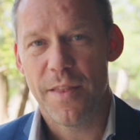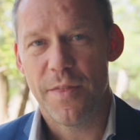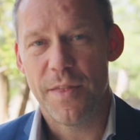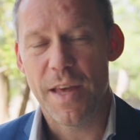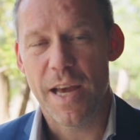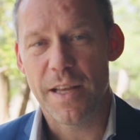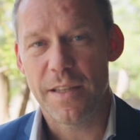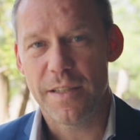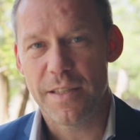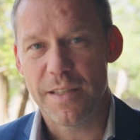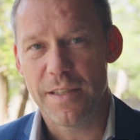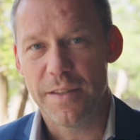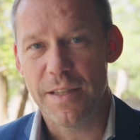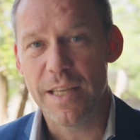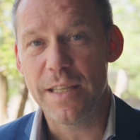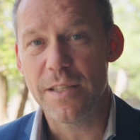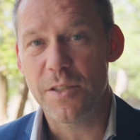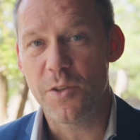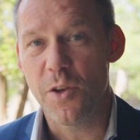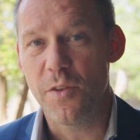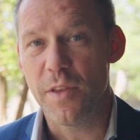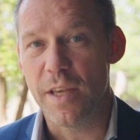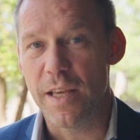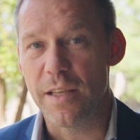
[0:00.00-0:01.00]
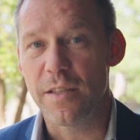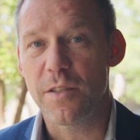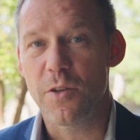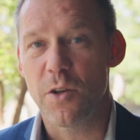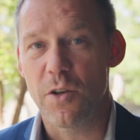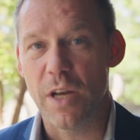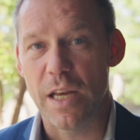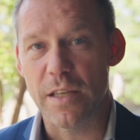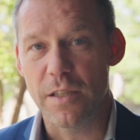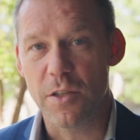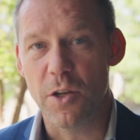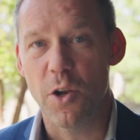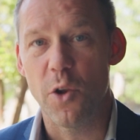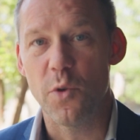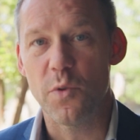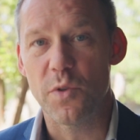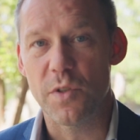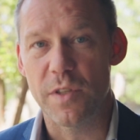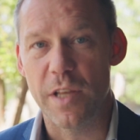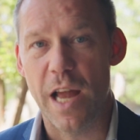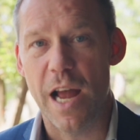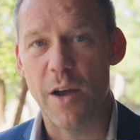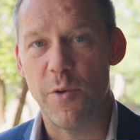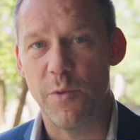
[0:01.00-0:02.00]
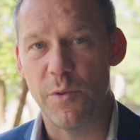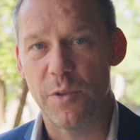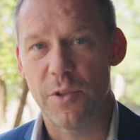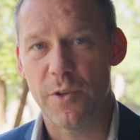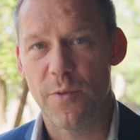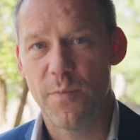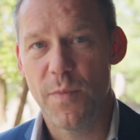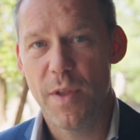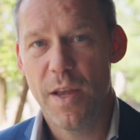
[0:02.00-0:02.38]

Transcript: that this study is, has closed down.